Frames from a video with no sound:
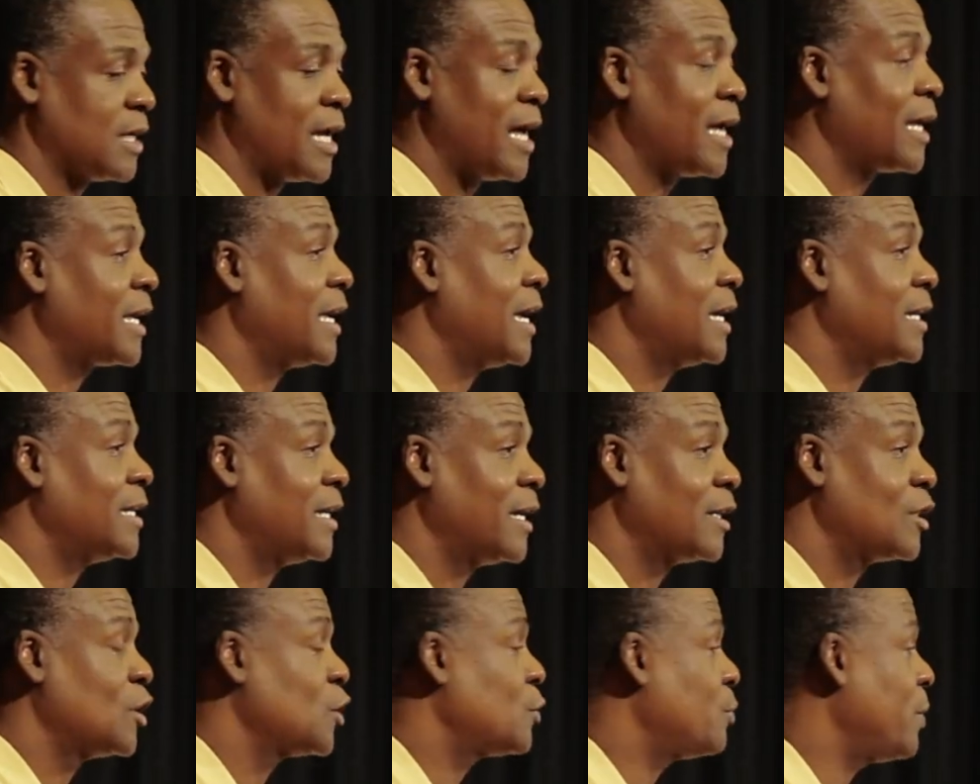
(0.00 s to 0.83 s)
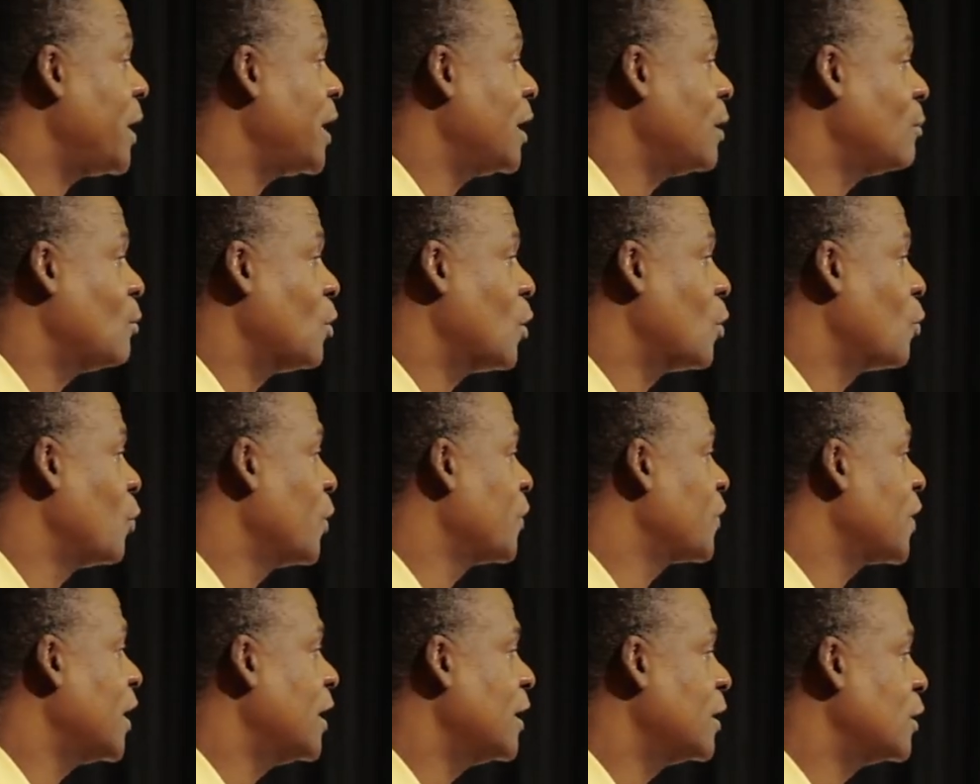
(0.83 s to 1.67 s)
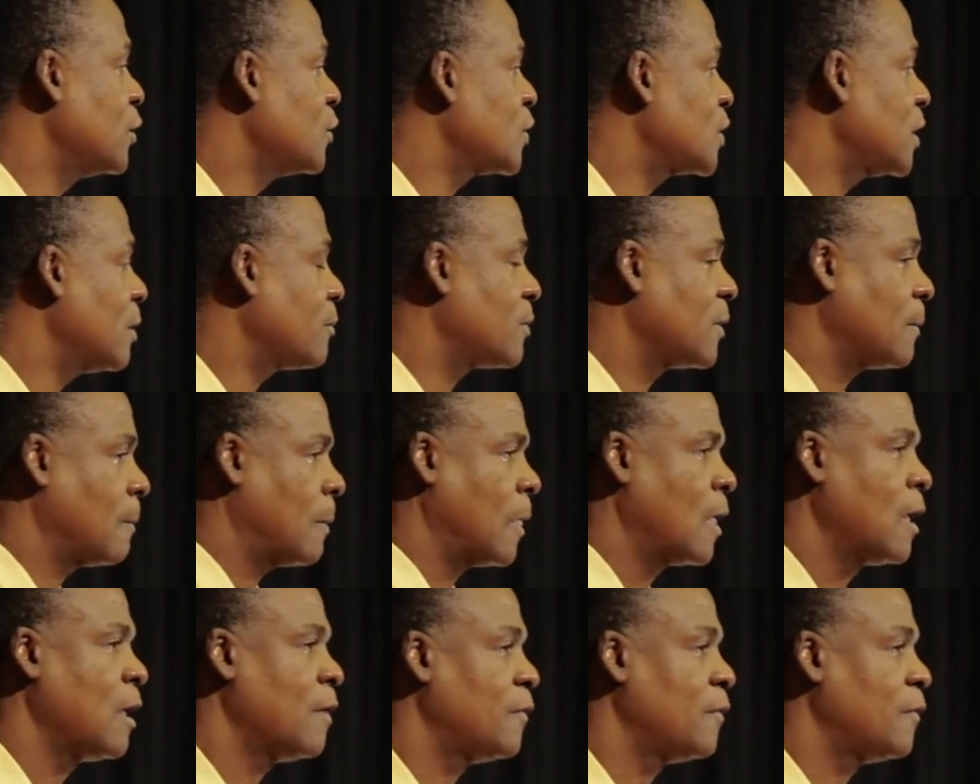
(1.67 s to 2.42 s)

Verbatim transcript: I can't take this pain anymore. We've got to do something.